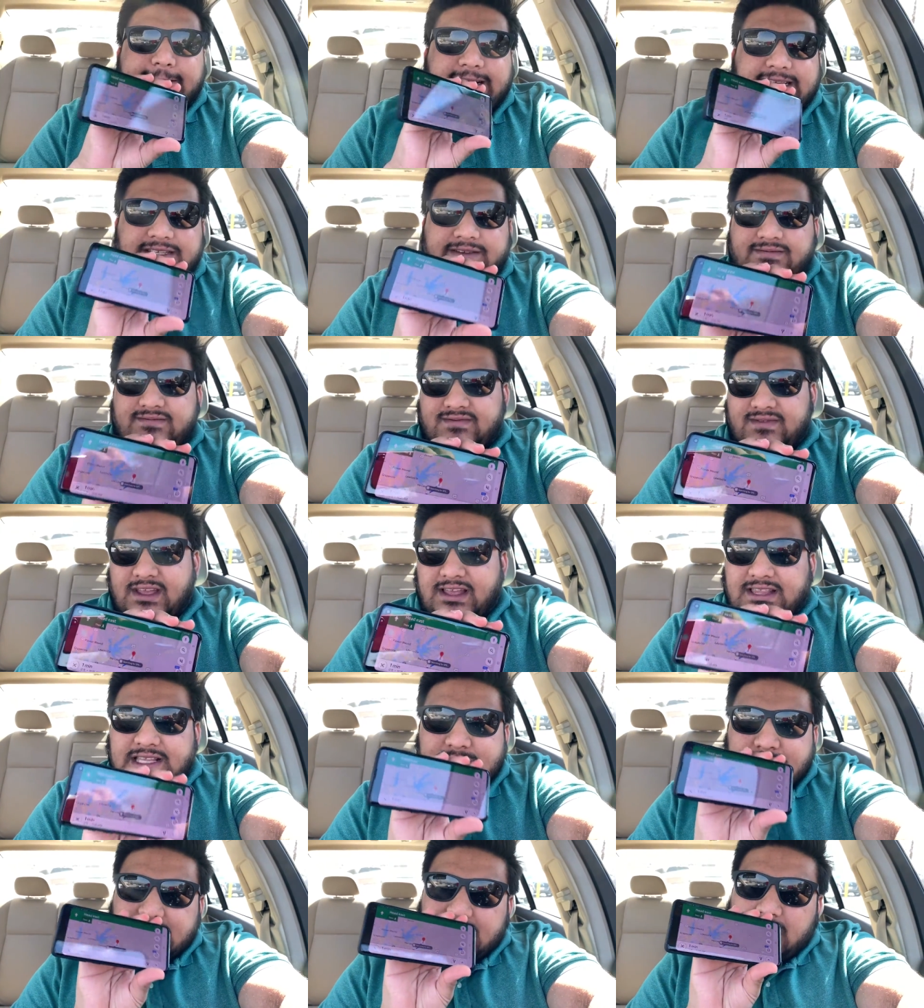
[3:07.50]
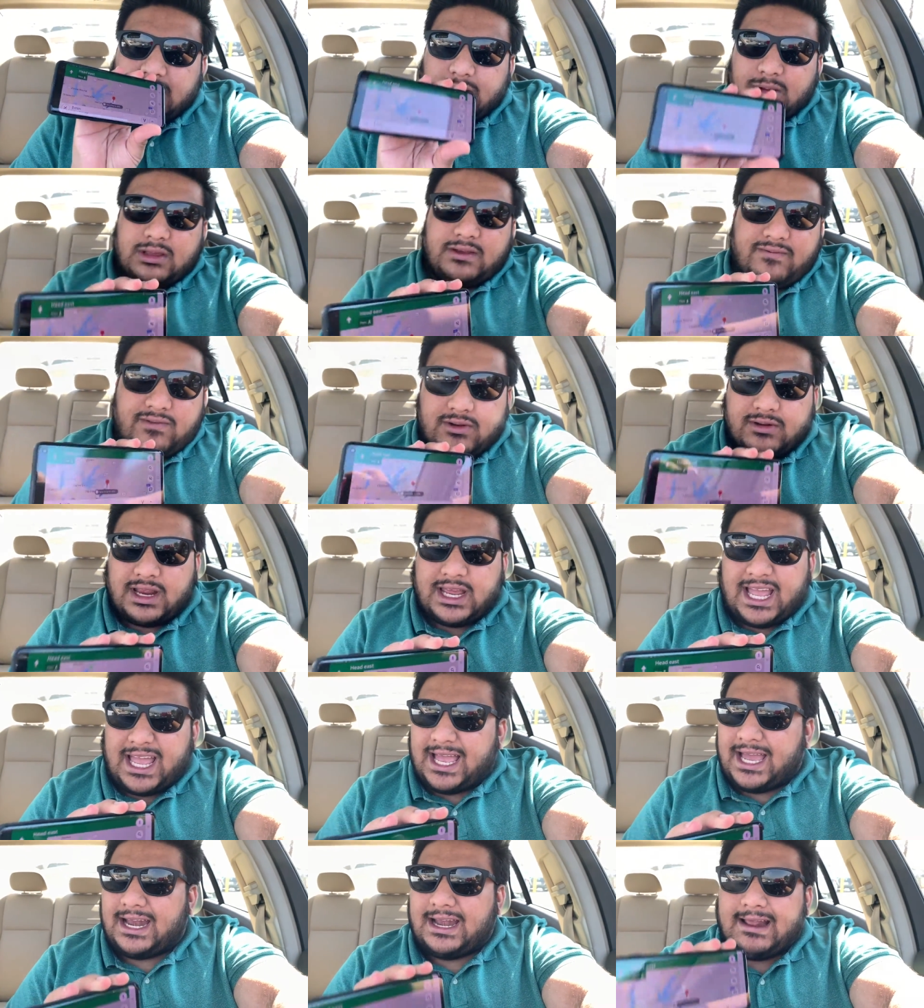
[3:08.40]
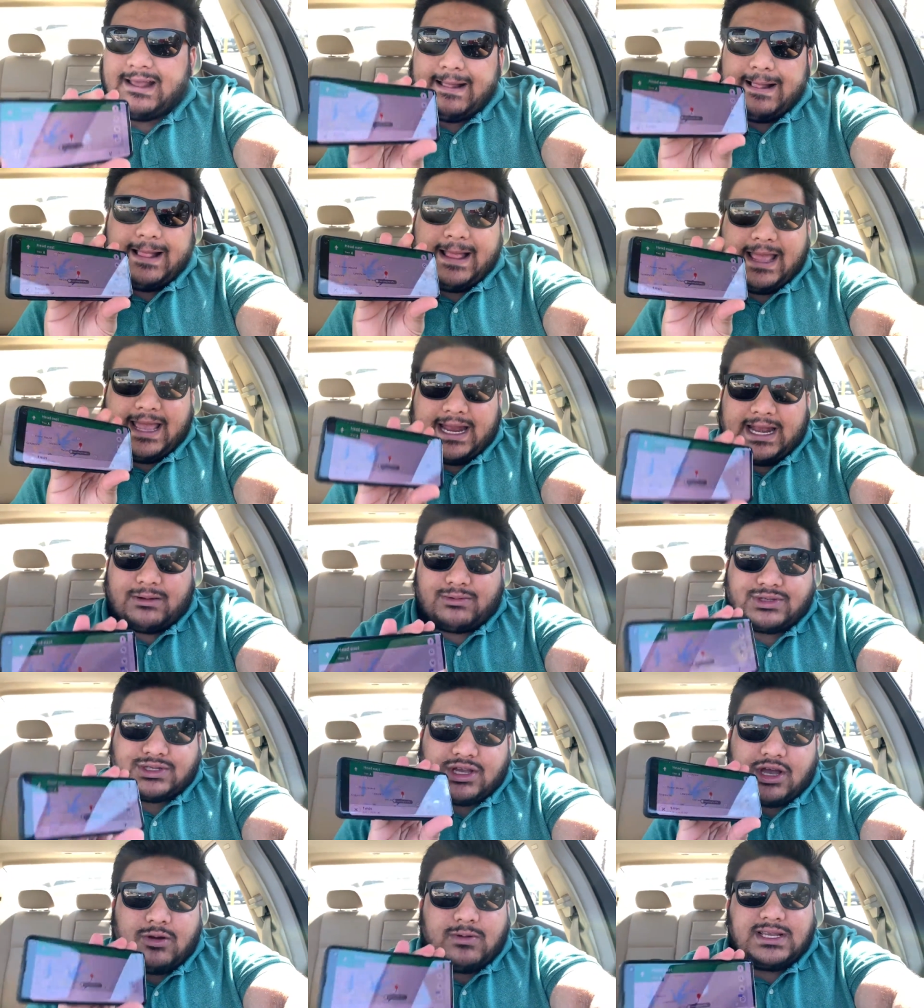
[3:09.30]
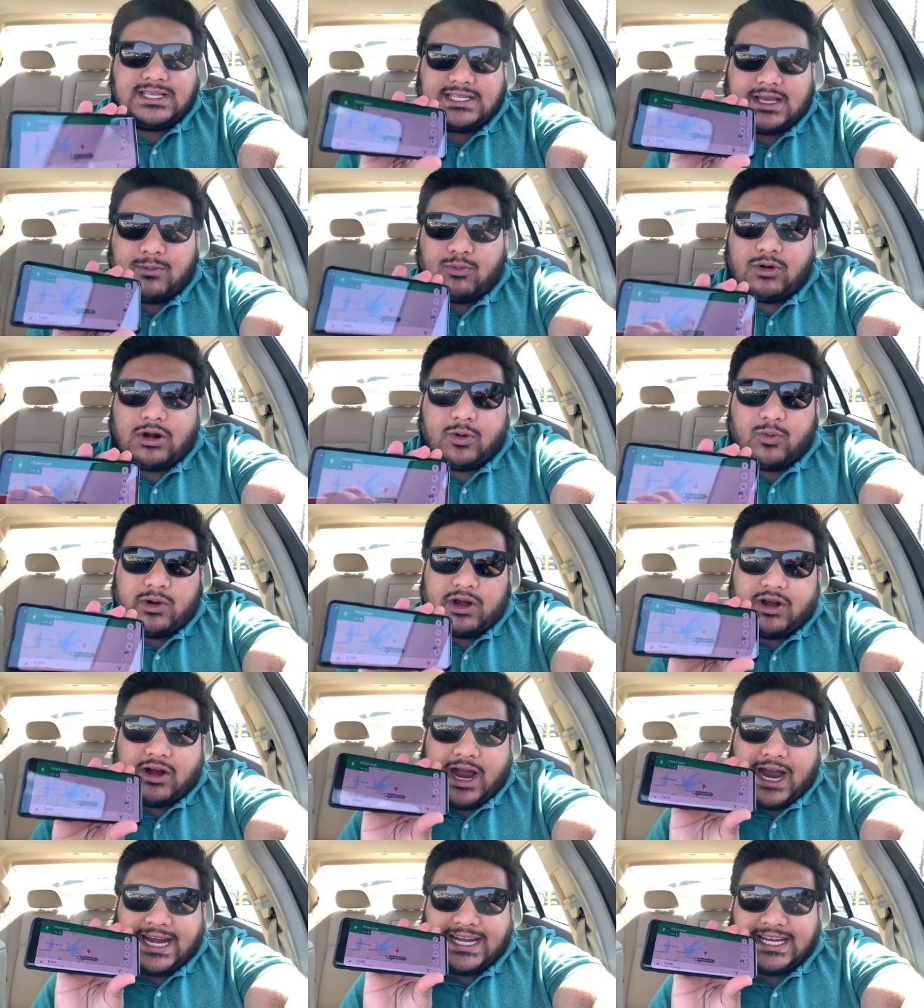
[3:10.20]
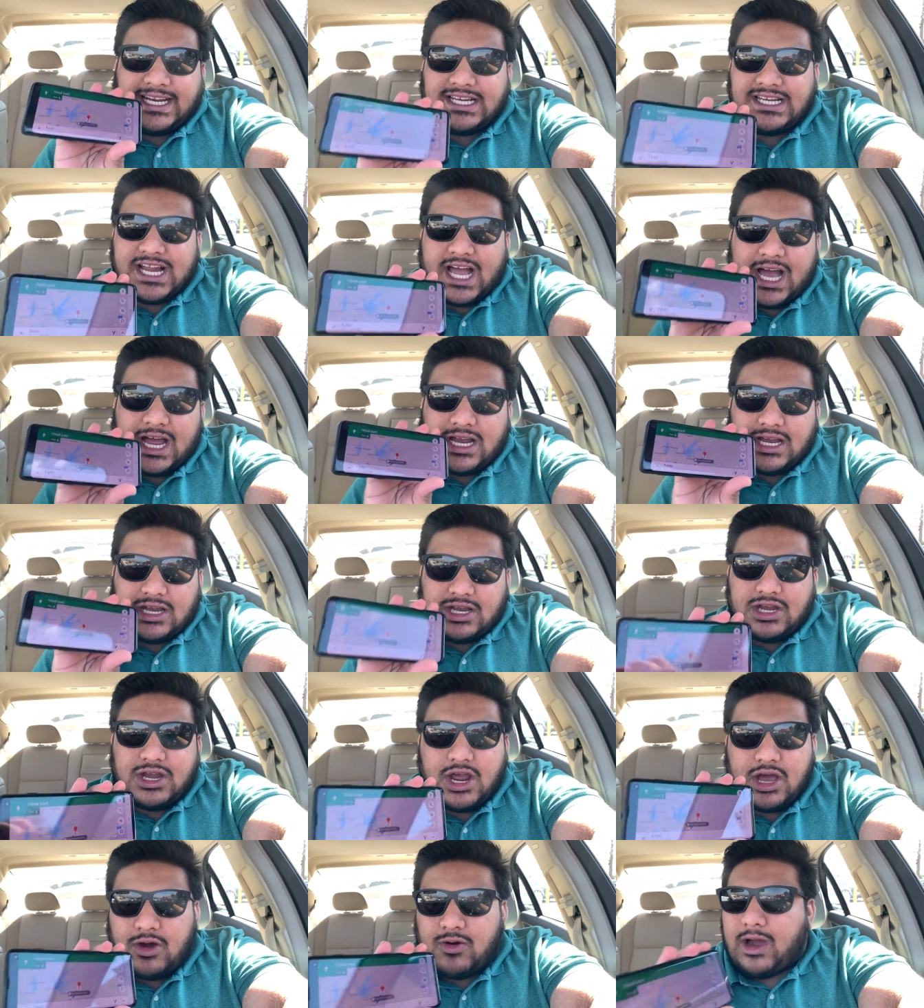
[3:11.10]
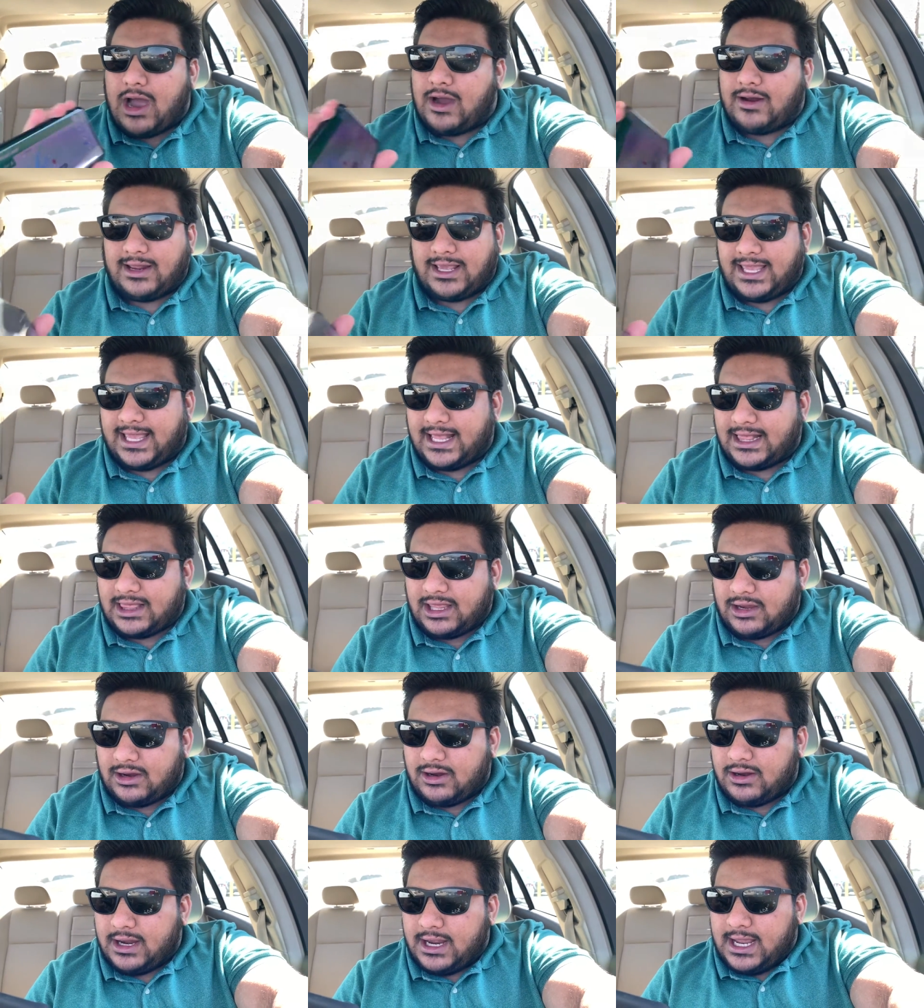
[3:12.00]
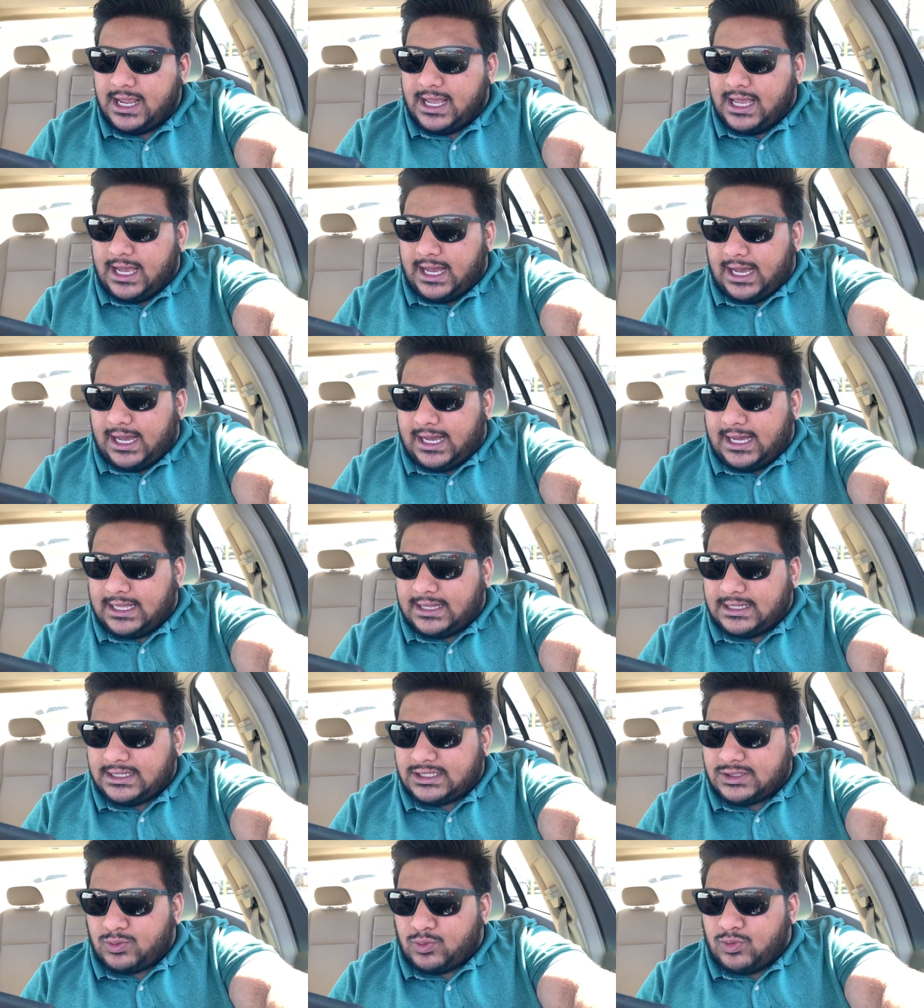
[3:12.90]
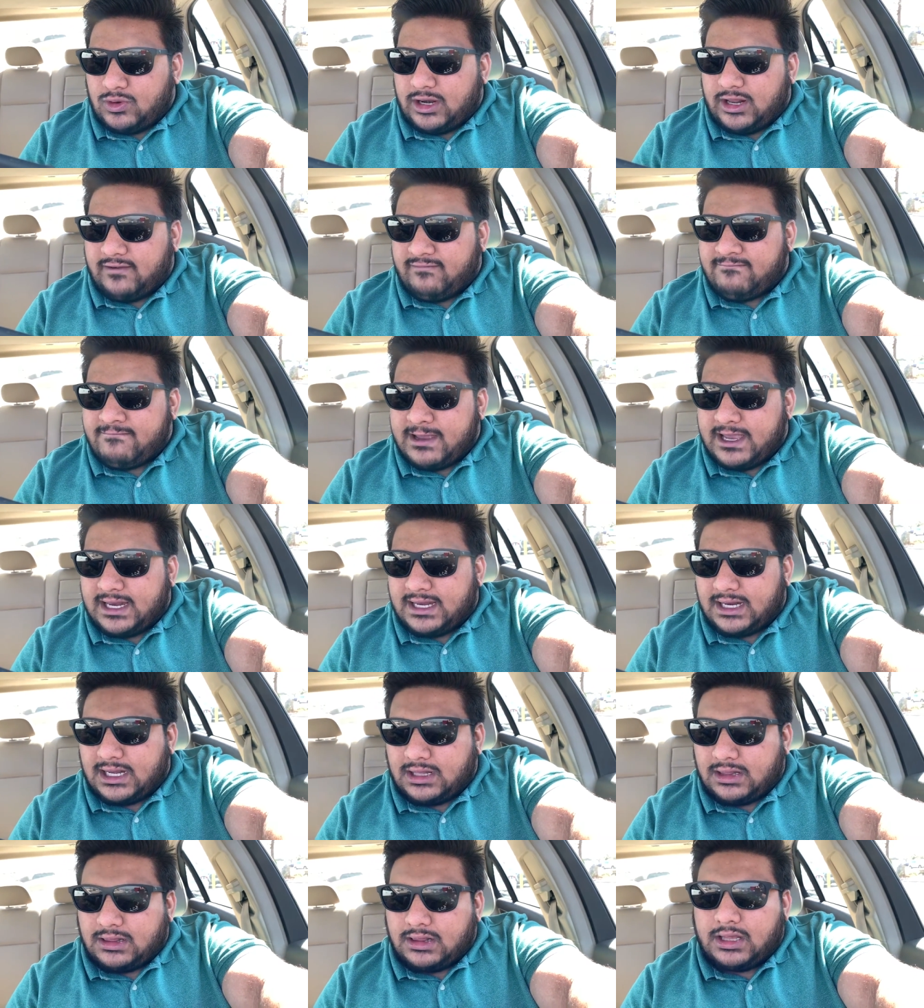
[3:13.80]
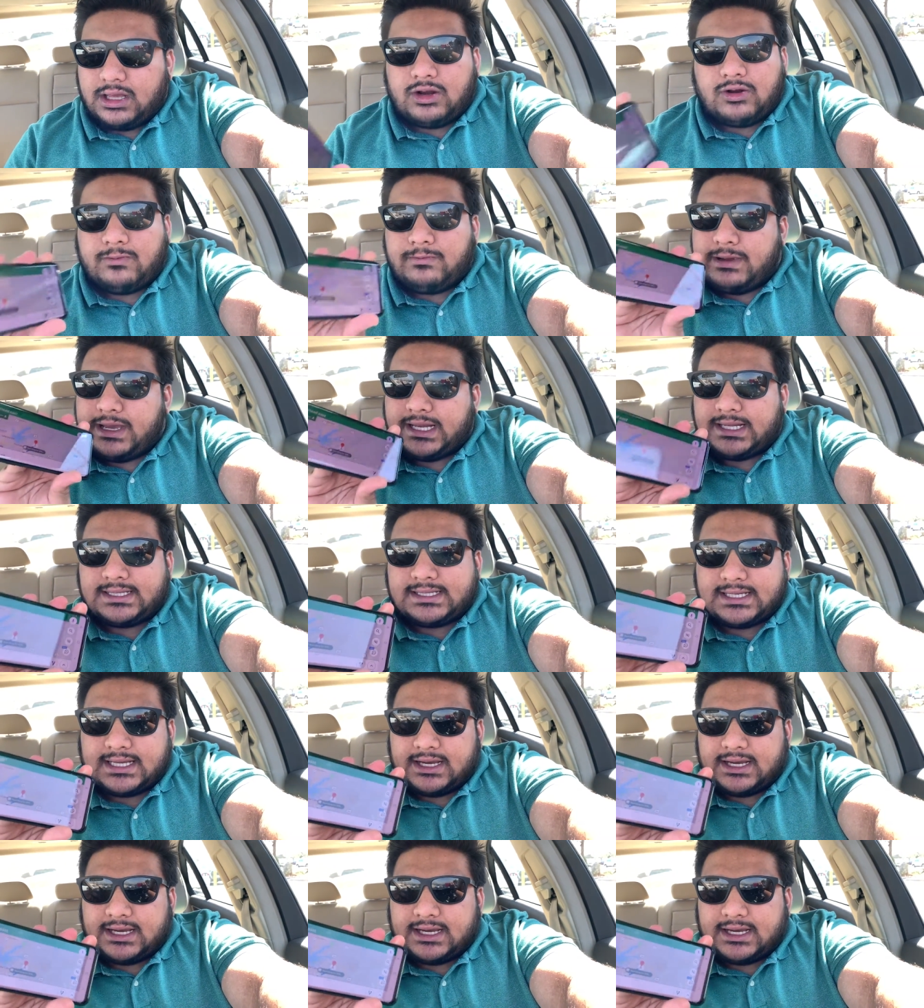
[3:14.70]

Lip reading: because if this is the only phone I had, and I was going somewhere where I did not know how to get there, this would have been a little bit